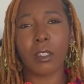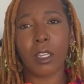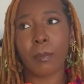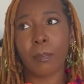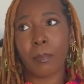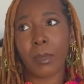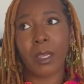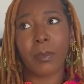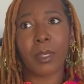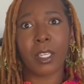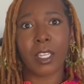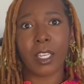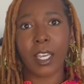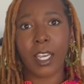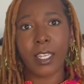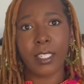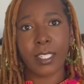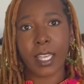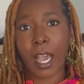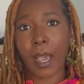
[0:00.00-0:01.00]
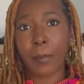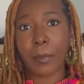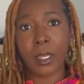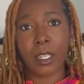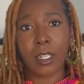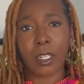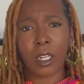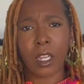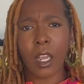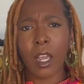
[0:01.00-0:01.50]
maybe it has
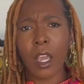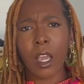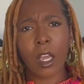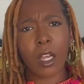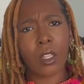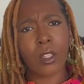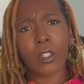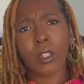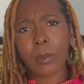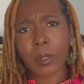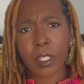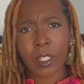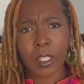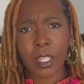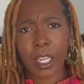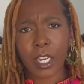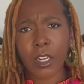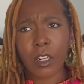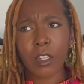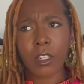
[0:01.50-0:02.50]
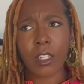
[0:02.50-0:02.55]
happened a little bit later.